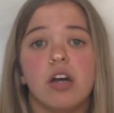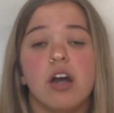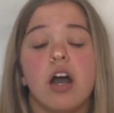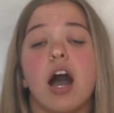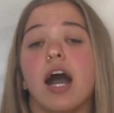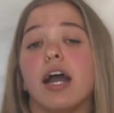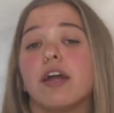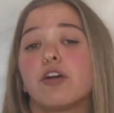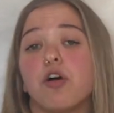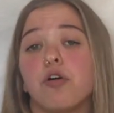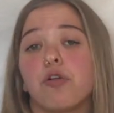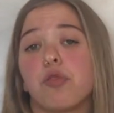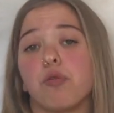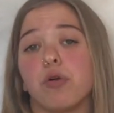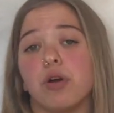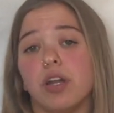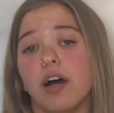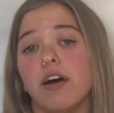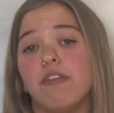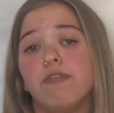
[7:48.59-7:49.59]
I go through
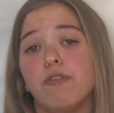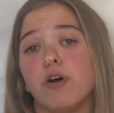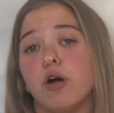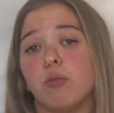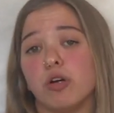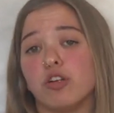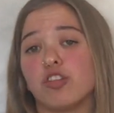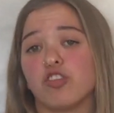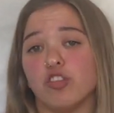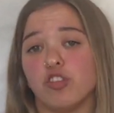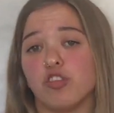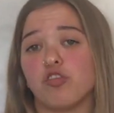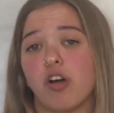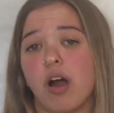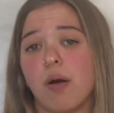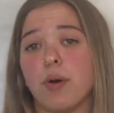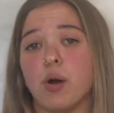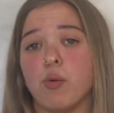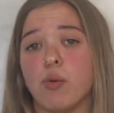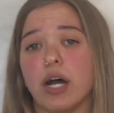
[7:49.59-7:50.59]
enough emotional
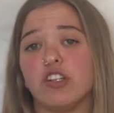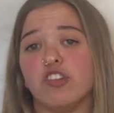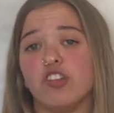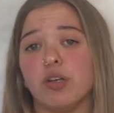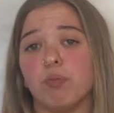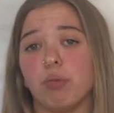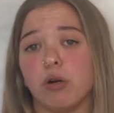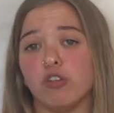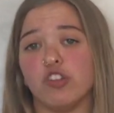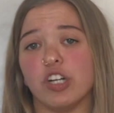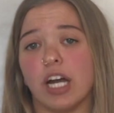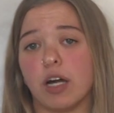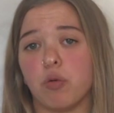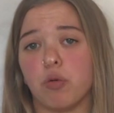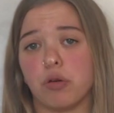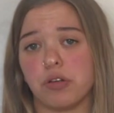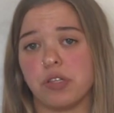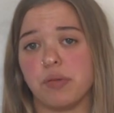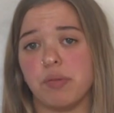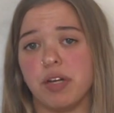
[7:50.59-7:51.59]
trauma watching BoJack
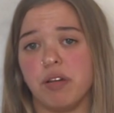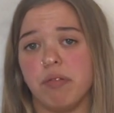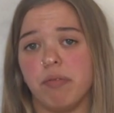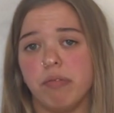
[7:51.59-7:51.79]
Horseman.